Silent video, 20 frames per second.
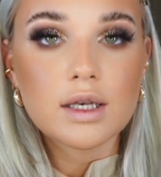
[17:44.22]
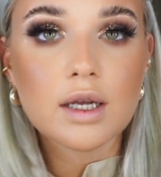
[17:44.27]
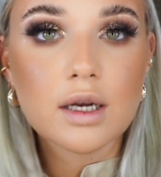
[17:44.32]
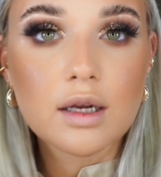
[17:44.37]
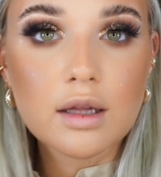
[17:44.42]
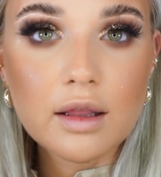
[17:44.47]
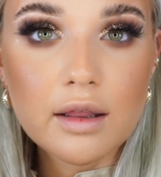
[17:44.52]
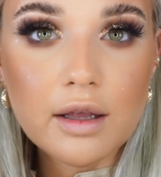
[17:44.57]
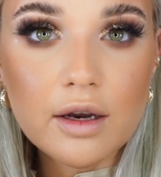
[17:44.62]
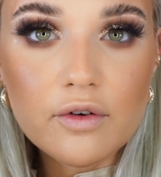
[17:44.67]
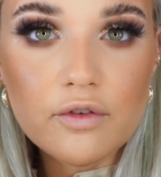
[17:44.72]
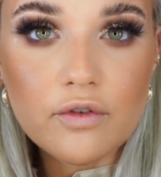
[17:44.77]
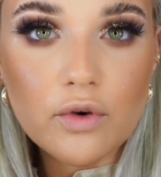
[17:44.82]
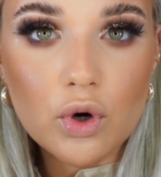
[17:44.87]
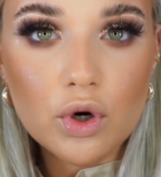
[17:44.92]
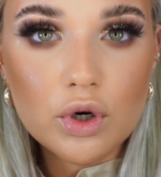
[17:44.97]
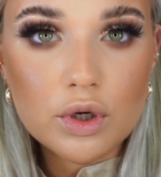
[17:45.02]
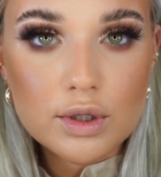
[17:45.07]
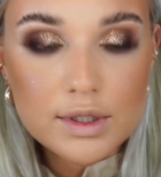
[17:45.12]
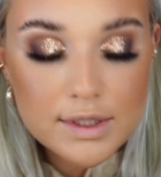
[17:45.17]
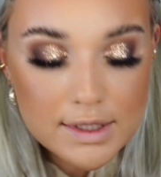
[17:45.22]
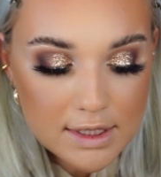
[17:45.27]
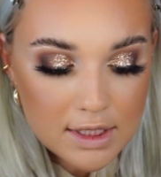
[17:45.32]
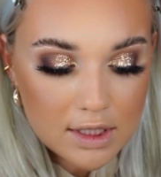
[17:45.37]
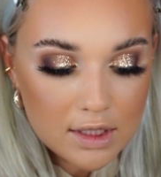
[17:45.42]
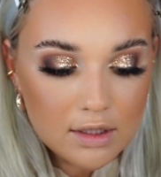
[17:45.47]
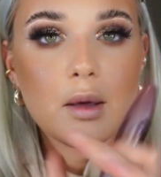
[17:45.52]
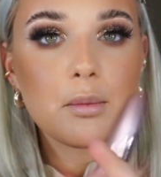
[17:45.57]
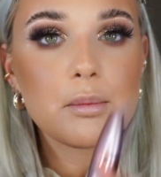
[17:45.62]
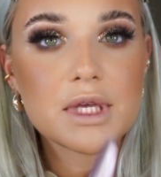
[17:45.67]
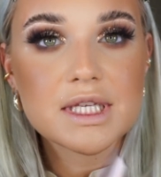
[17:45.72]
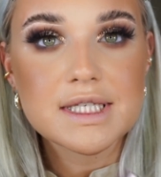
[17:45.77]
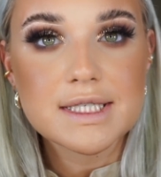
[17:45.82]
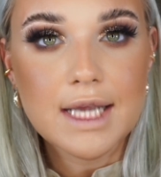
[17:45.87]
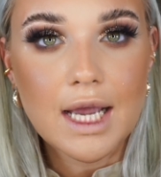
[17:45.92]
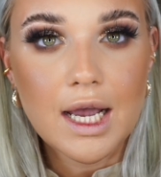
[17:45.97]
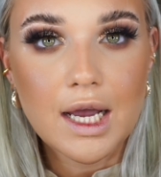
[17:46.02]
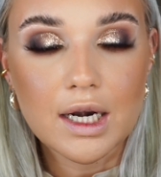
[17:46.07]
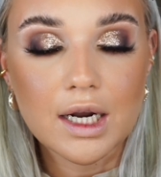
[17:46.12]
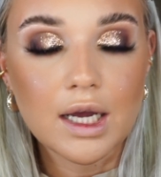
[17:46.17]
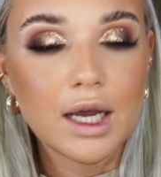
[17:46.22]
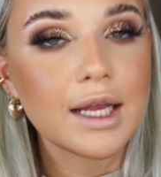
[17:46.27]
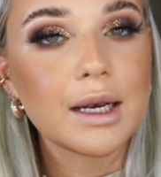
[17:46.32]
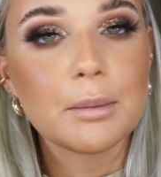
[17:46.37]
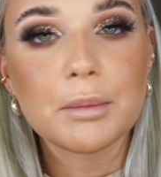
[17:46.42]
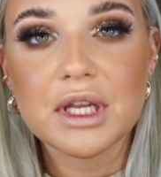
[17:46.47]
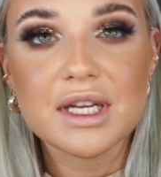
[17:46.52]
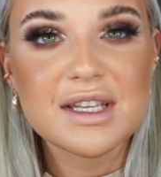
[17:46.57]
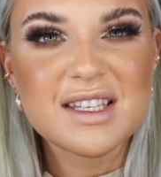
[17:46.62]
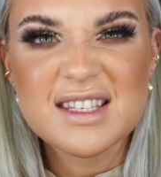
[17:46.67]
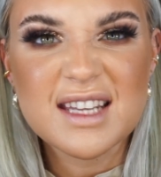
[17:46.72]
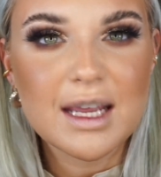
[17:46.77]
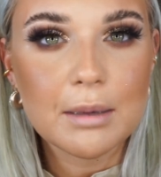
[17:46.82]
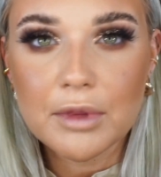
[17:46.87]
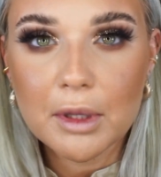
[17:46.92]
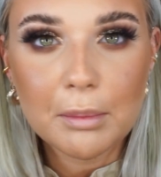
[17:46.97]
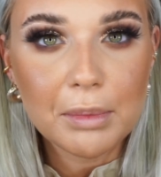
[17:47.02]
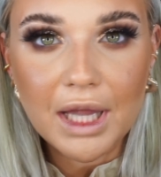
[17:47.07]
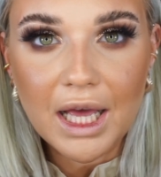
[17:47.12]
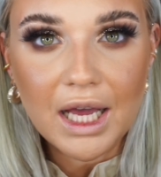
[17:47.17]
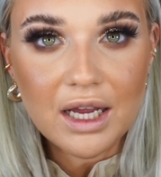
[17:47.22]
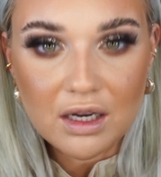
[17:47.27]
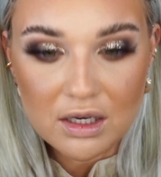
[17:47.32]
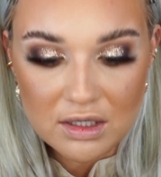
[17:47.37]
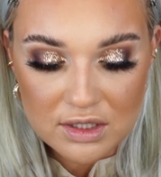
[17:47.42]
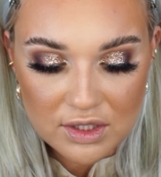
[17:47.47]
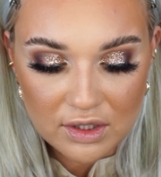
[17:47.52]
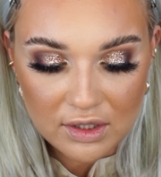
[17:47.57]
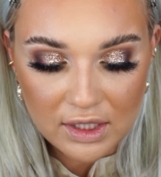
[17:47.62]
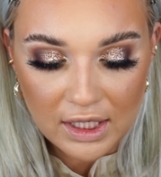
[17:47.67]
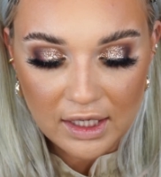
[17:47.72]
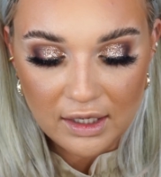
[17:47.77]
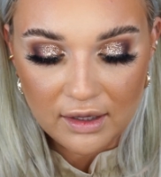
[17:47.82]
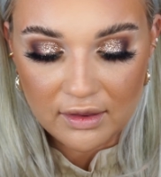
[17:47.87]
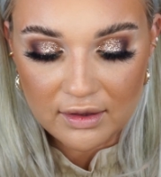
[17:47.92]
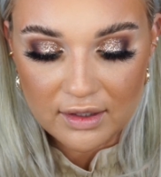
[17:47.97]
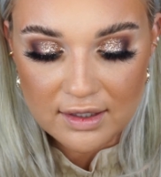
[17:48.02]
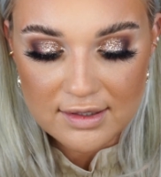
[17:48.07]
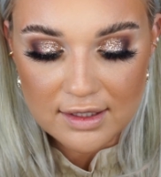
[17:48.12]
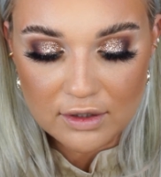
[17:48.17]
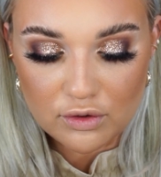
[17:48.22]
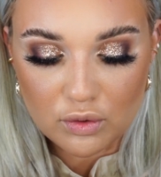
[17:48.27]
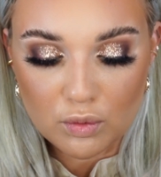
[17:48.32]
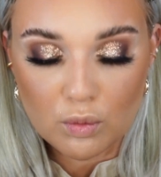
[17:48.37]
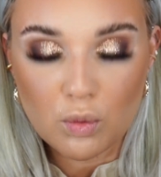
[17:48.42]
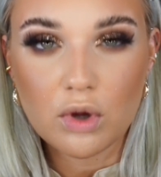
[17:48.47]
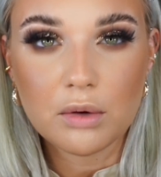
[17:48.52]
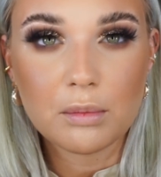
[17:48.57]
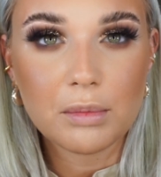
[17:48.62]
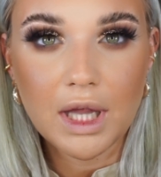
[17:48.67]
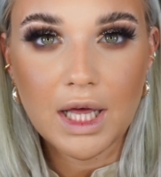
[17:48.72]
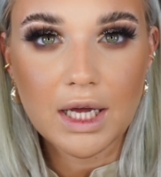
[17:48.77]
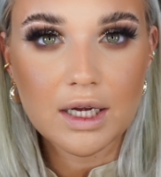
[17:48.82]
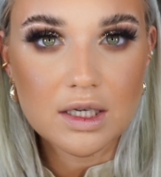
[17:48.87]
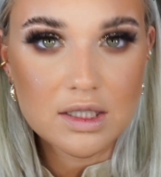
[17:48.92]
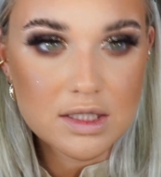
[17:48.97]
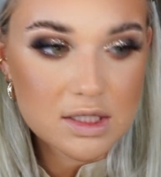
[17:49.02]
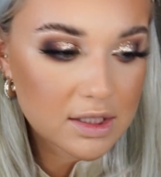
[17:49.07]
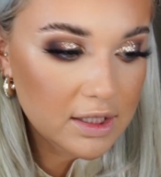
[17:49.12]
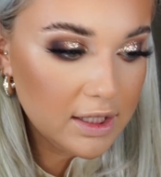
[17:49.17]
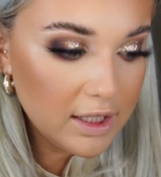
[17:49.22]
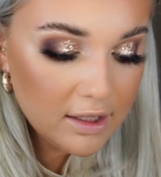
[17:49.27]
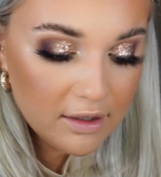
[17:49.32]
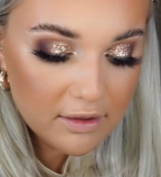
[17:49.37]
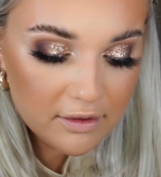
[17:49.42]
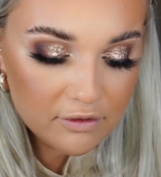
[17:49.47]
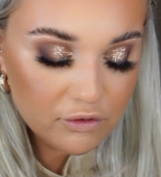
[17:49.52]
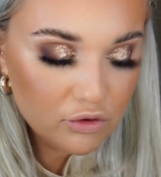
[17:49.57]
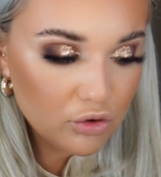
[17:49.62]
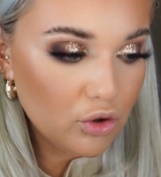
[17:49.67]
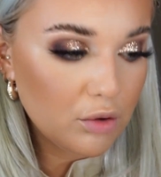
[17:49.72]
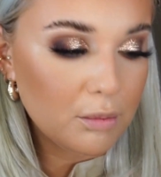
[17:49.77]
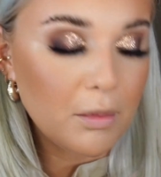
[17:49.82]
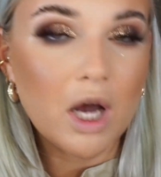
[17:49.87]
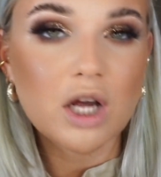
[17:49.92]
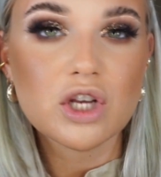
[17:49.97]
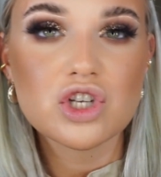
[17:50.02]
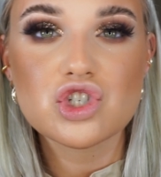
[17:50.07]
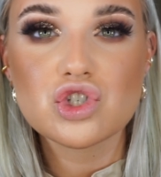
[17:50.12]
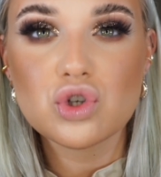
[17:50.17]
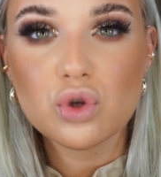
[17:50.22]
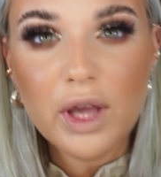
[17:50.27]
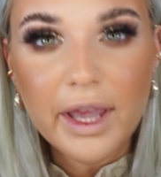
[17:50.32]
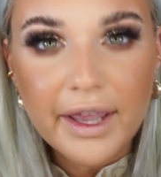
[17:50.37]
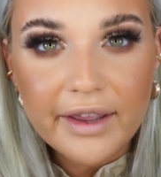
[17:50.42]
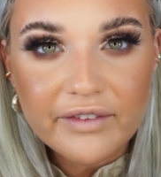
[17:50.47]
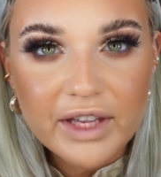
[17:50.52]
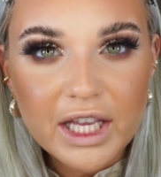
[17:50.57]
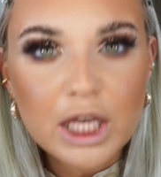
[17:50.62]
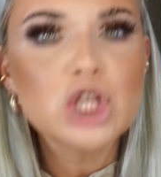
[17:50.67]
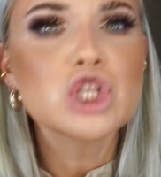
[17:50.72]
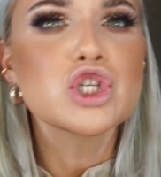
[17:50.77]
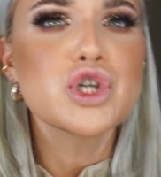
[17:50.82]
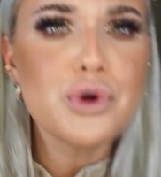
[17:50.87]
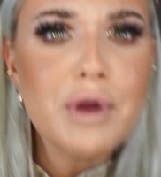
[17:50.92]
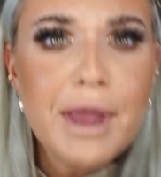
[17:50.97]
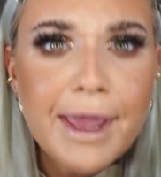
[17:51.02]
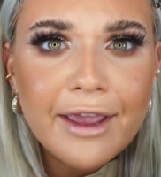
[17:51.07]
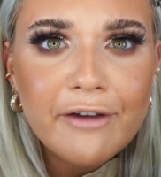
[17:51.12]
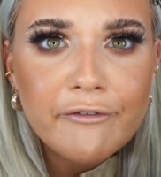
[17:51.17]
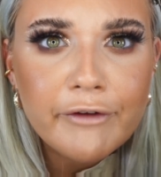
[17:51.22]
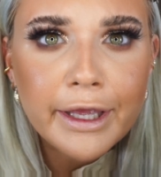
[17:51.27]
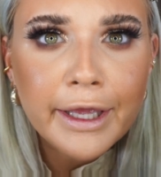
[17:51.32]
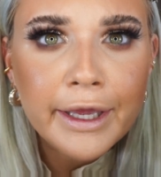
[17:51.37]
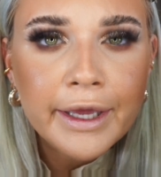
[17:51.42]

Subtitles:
Nearly there, folks. Mascara, and I'm going to skip the black underneath because I don't want black underneath. It's too much, too heavy, too heavy.